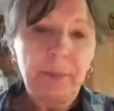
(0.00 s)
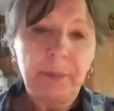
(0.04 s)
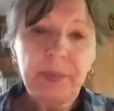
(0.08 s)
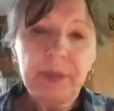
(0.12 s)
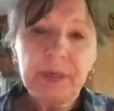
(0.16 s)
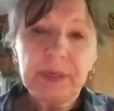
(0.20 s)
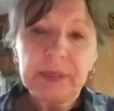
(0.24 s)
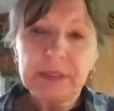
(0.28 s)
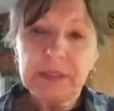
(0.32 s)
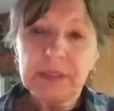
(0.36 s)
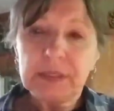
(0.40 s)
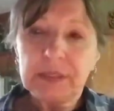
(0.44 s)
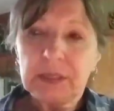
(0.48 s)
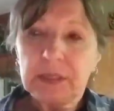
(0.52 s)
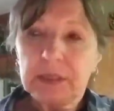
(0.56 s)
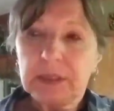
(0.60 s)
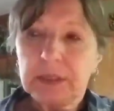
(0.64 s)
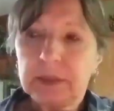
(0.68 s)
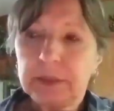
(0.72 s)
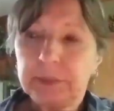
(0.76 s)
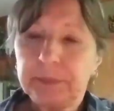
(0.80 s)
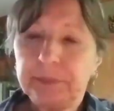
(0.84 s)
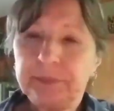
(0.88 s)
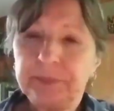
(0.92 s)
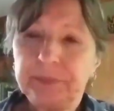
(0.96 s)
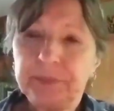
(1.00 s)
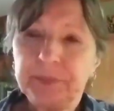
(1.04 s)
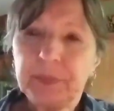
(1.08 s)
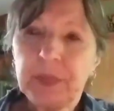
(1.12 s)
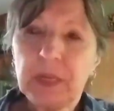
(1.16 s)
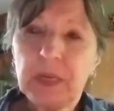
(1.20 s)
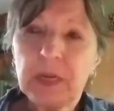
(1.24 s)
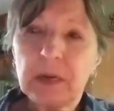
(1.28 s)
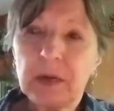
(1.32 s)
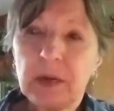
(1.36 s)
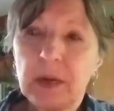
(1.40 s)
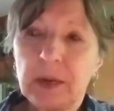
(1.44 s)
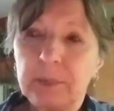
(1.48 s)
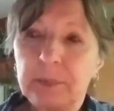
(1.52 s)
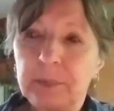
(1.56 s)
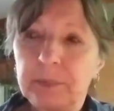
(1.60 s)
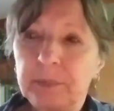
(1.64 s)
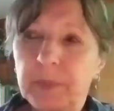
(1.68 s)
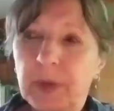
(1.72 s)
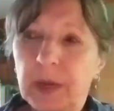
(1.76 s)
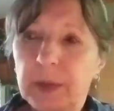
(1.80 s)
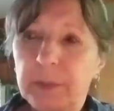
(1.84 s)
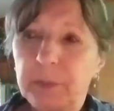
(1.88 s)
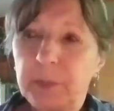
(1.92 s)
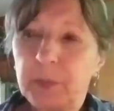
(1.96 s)
But uh, yeah, I'm,
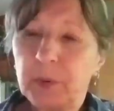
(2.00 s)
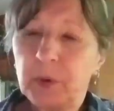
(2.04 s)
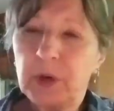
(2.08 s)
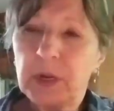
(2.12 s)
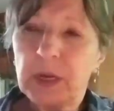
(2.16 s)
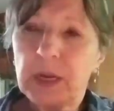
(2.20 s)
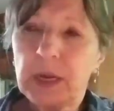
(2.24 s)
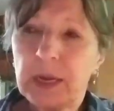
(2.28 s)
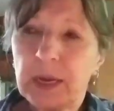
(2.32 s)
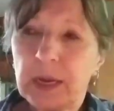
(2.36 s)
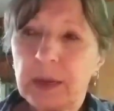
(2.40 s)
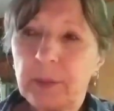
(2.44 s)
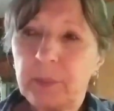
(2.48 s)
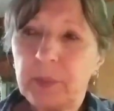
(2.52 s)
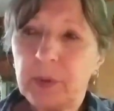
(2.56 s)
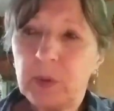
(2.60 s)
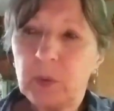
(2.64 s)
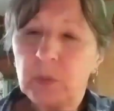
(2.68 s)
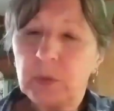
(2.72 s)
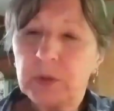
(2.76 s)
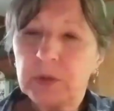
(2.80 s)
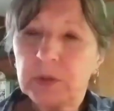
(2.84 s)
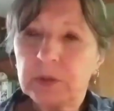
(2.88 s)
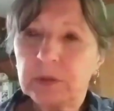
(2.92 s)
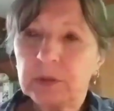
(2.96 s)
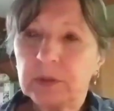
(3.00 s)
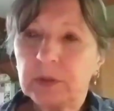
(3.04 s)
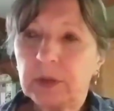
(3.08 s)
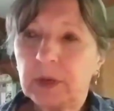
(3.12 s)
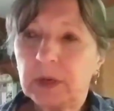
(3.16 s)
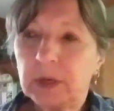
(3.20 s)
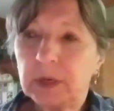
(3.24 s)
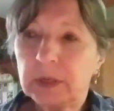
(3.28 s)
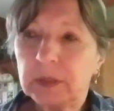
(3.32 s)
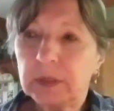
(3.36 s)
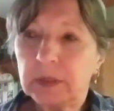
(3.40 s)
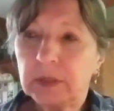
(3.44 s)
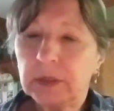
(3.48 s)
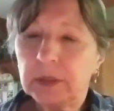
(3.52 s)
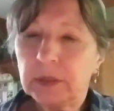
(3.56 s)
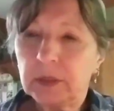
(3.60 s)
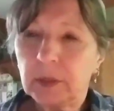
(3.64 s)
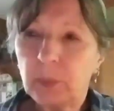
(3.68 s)
I'm pretty happy with uh,